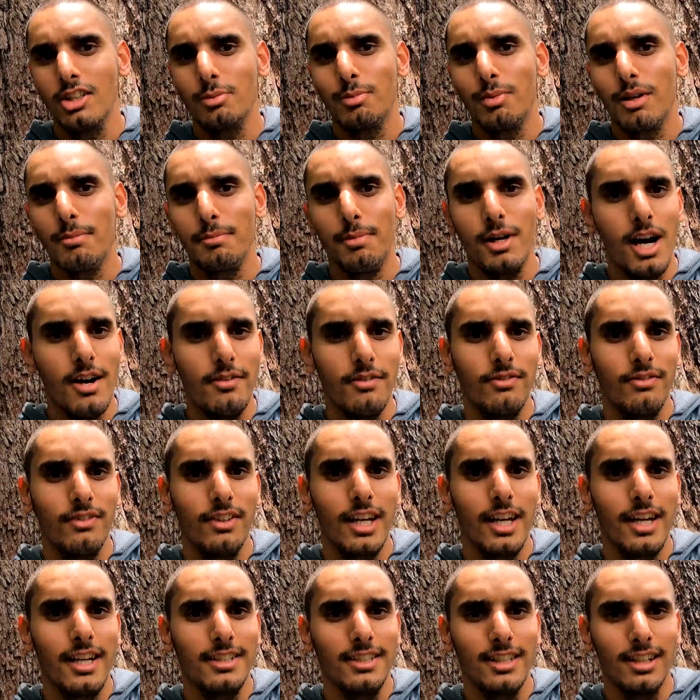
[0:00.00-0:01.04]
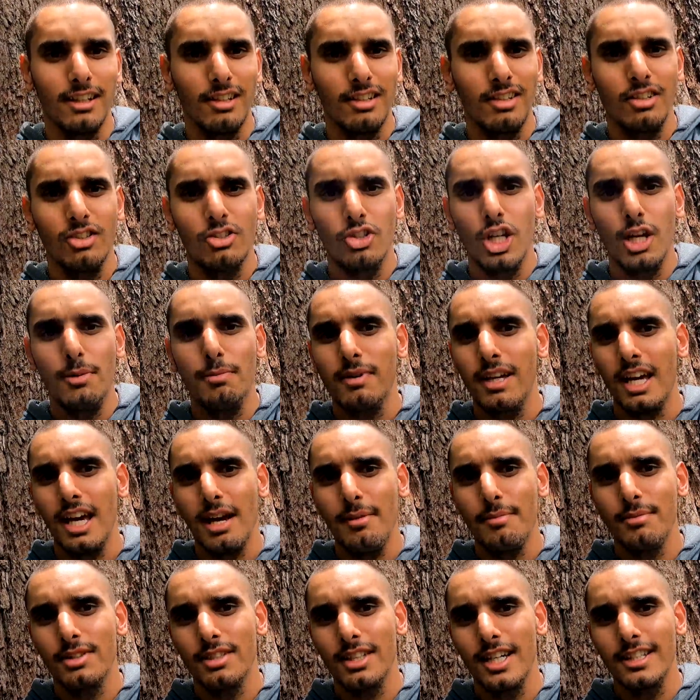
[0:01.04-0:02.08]
But apart from that, it's like cheap
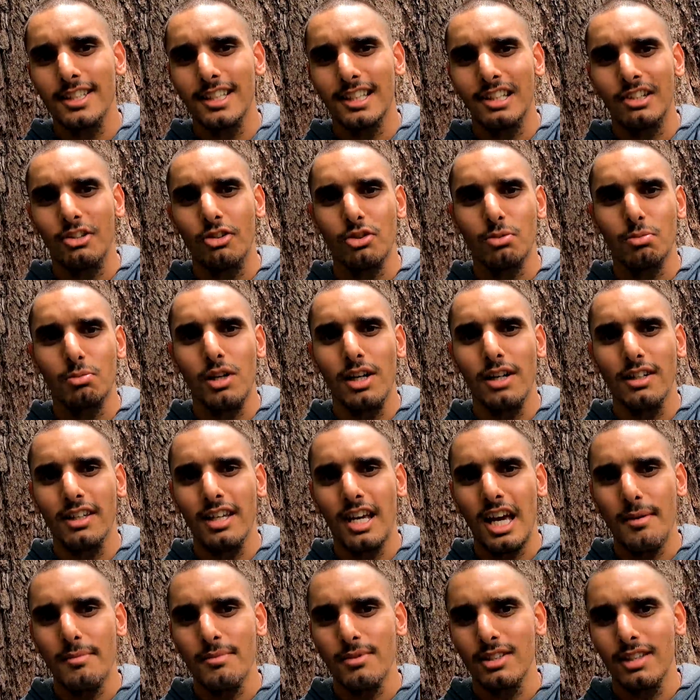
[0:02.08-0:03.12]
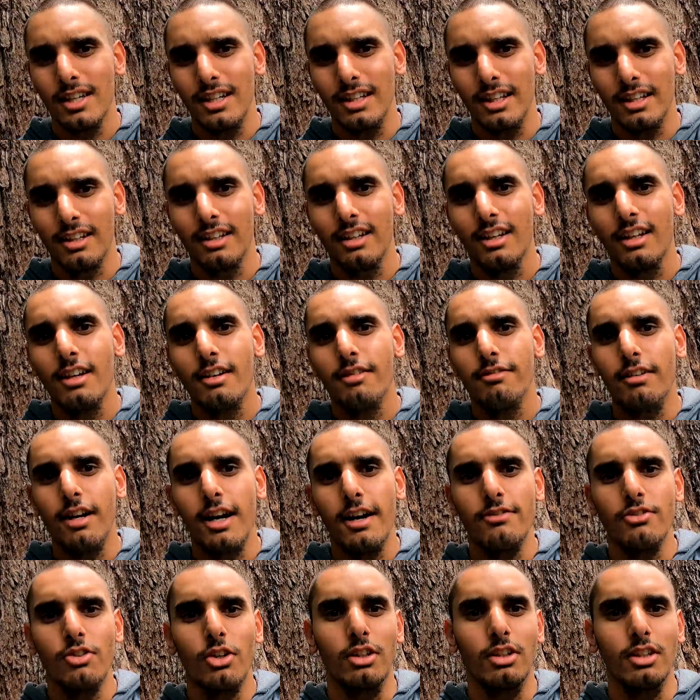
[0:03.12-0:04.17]
campsites. Like there was one campsite like
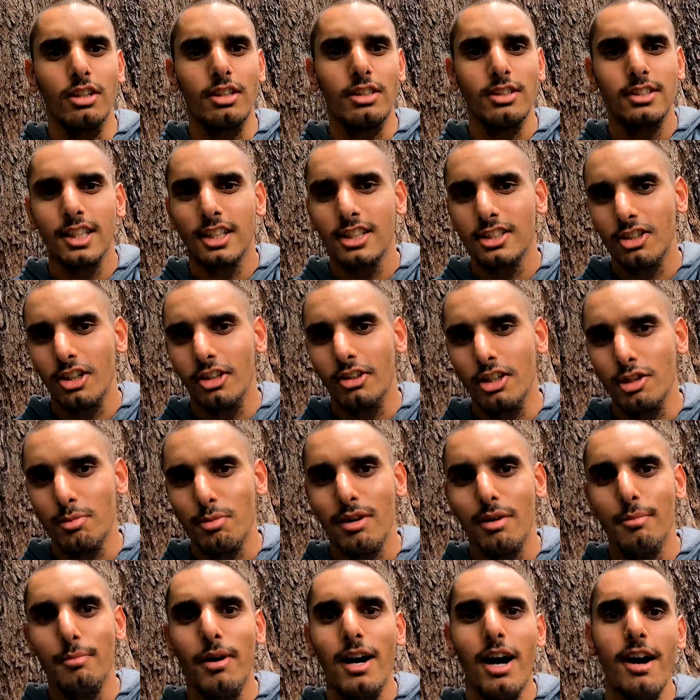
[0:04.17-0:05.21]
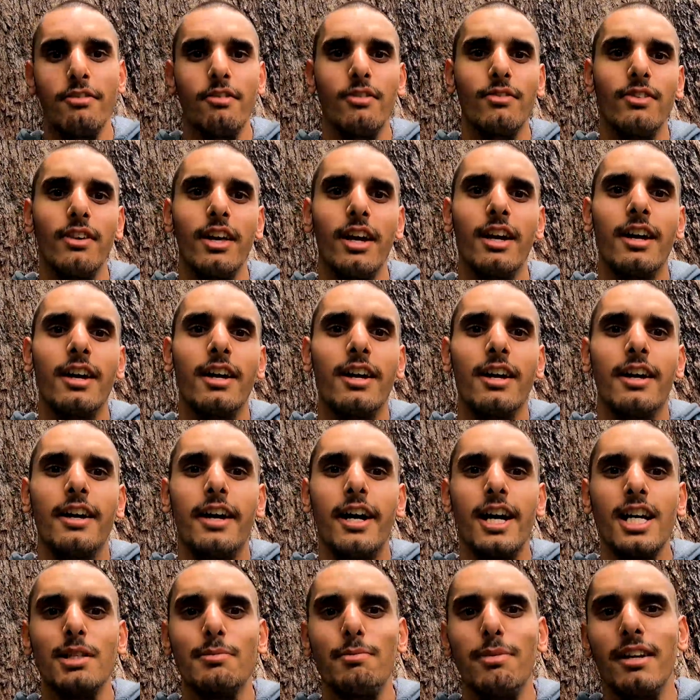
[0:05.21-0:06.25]
$5, $6. But apart from that,
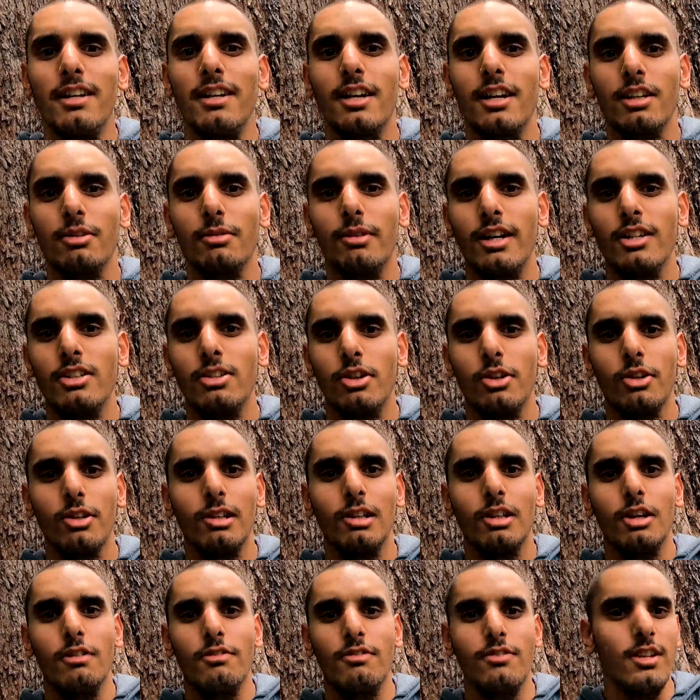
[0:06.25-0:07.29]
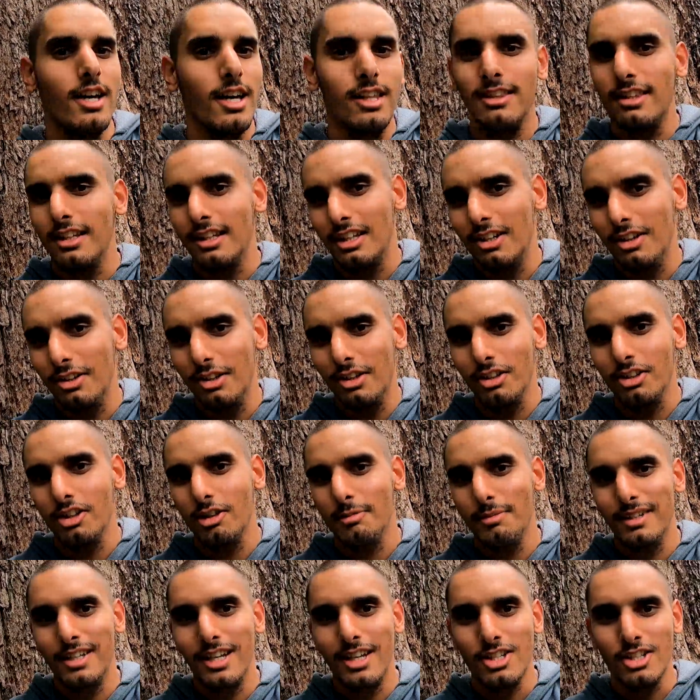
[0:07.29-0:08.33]
I spent a grand total of nothing on
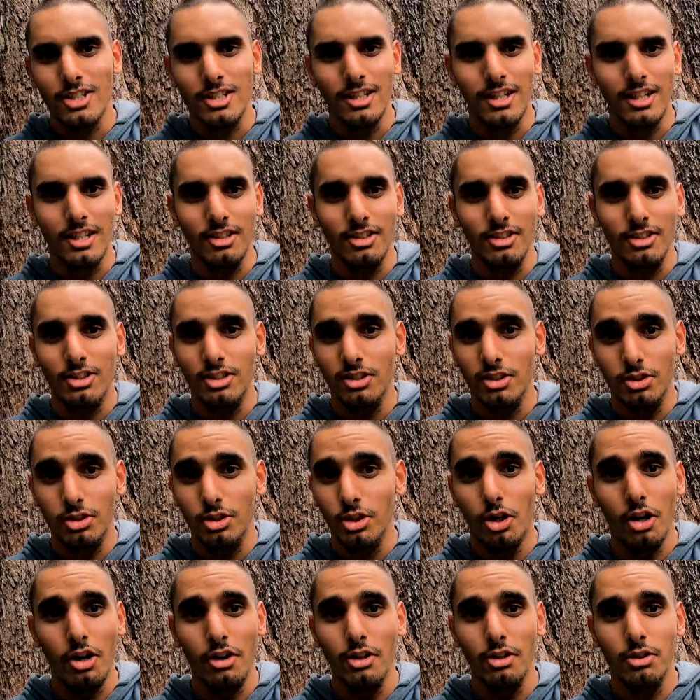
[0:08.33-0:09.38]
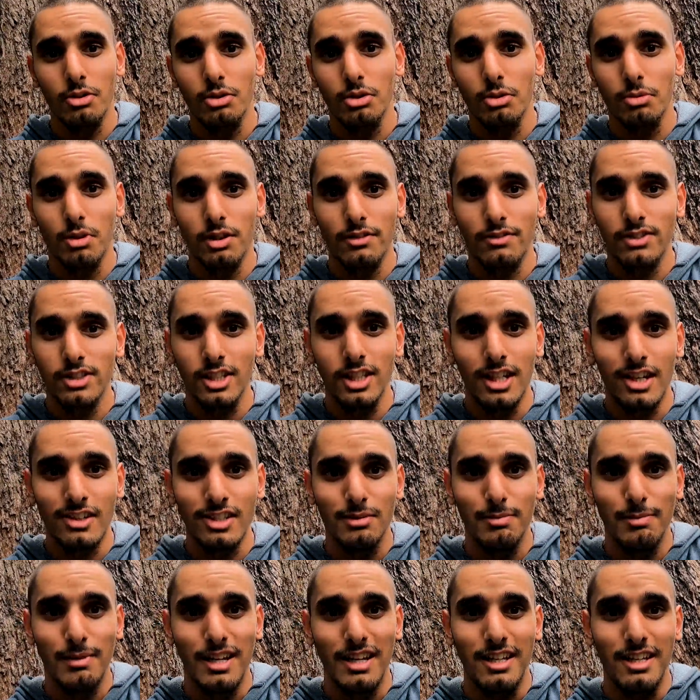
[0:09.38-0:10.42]
accommodation. You would have seen I
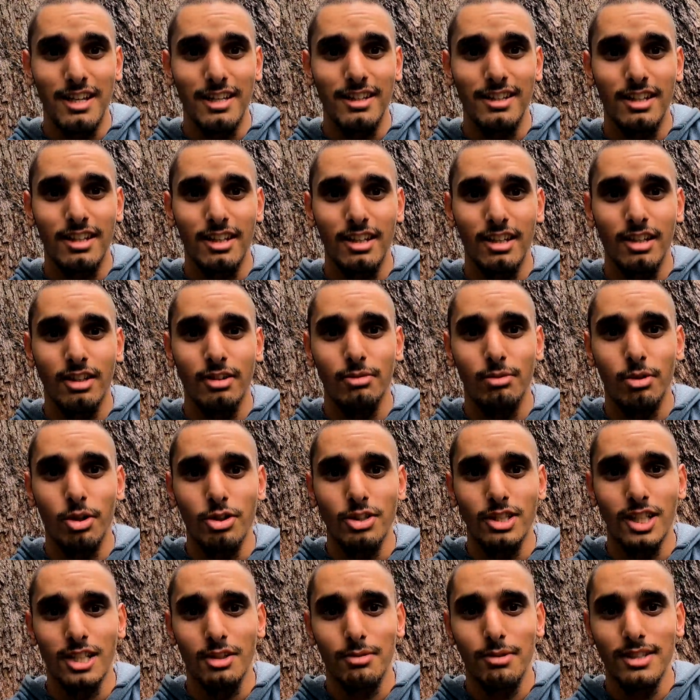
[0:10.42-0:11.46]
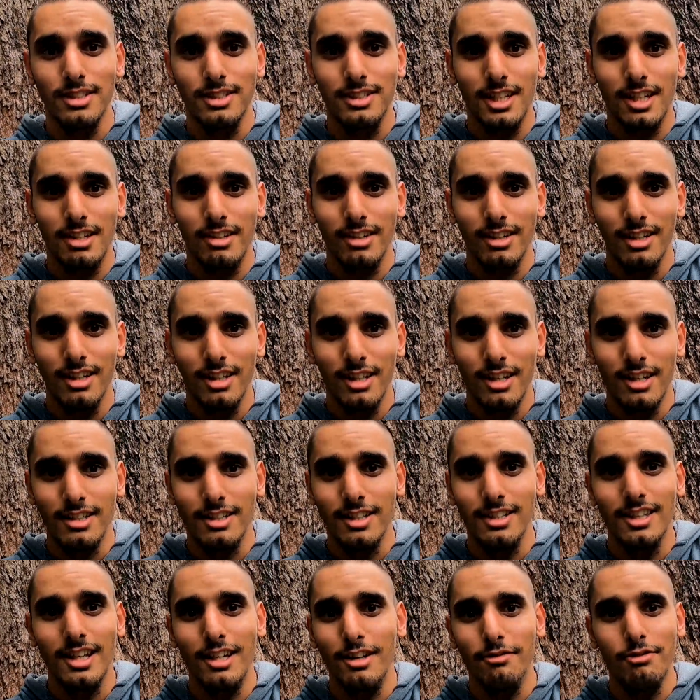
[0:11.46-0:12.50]
stayed at the roadside rest area. I
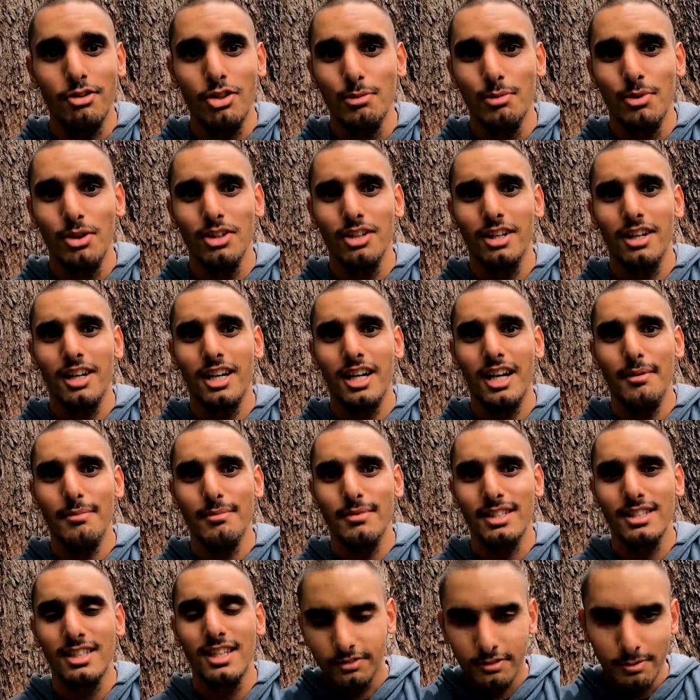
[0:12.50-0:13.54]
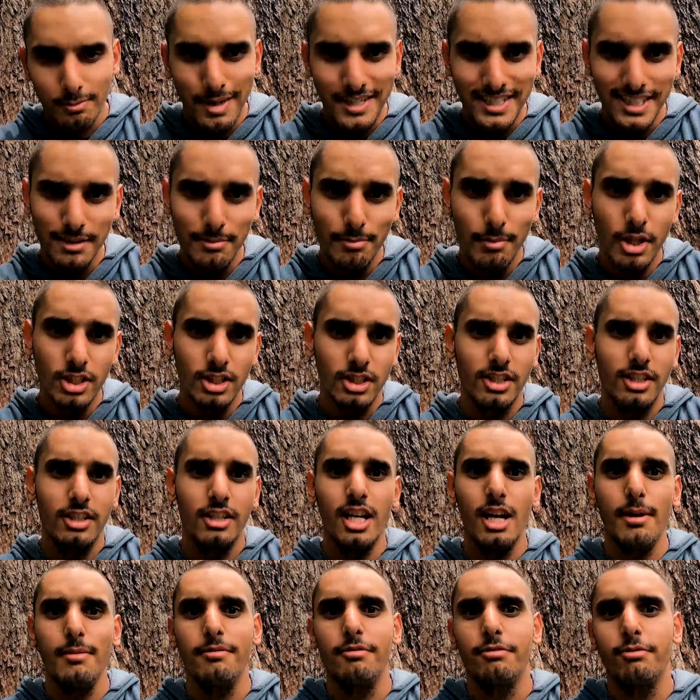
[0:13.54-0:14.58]
did that a few more times. Basically most of the
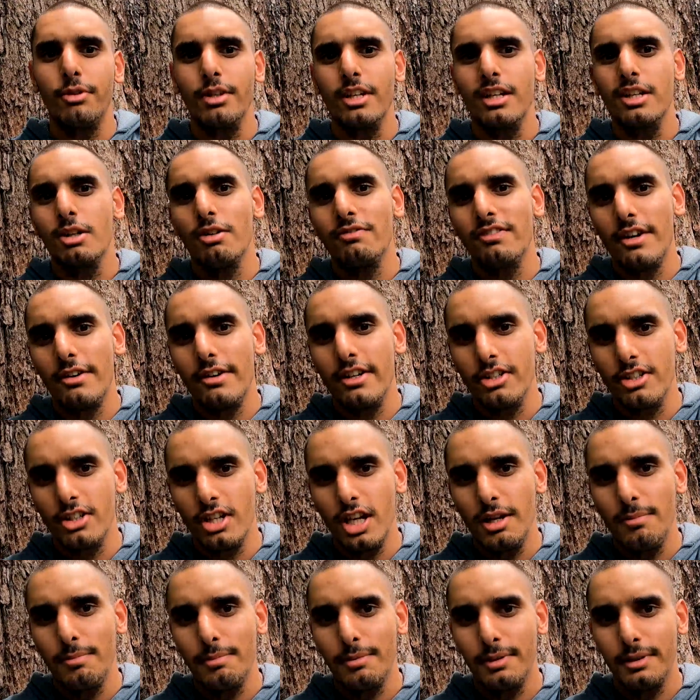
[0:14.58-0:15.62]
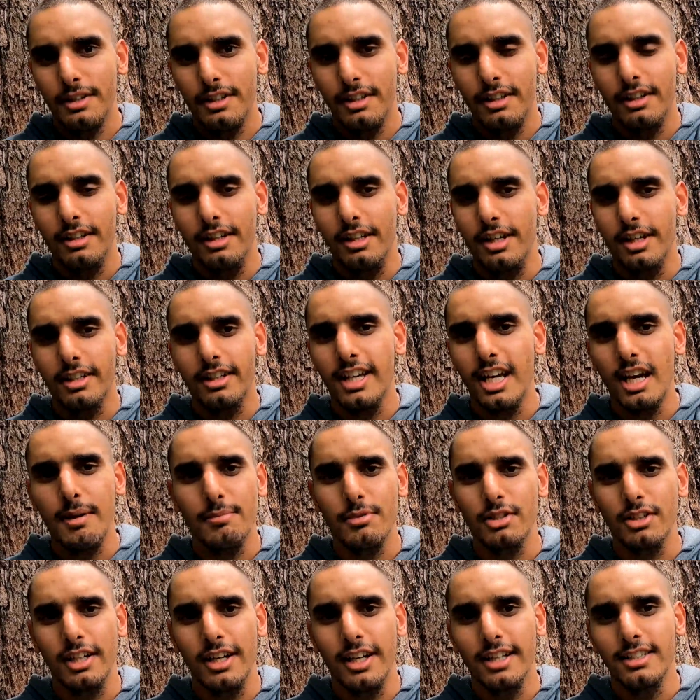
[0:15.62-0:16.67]
time free or very cheap
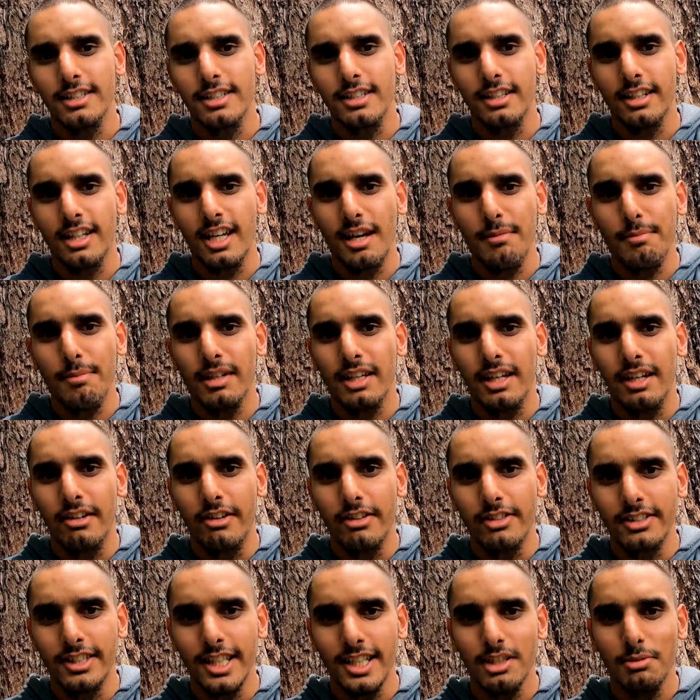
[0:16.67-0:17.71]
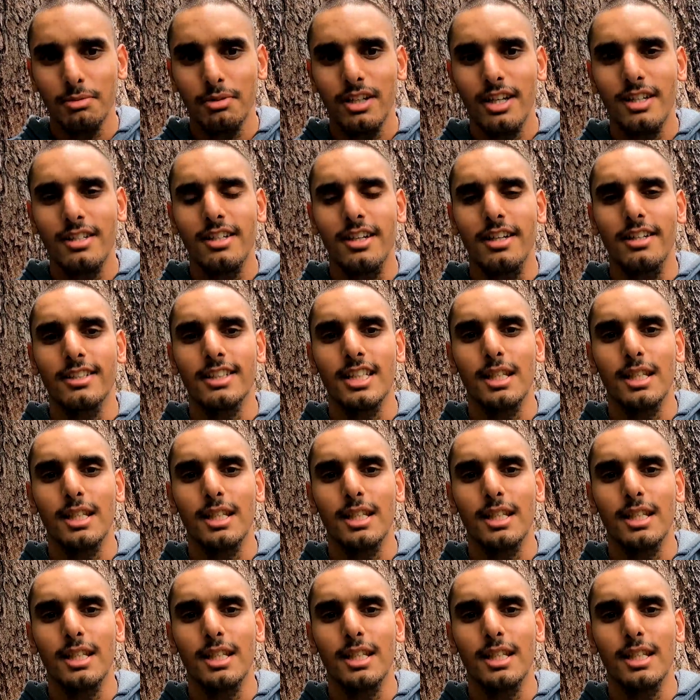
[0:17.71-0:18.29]
campsites and camping areas. That's what I did,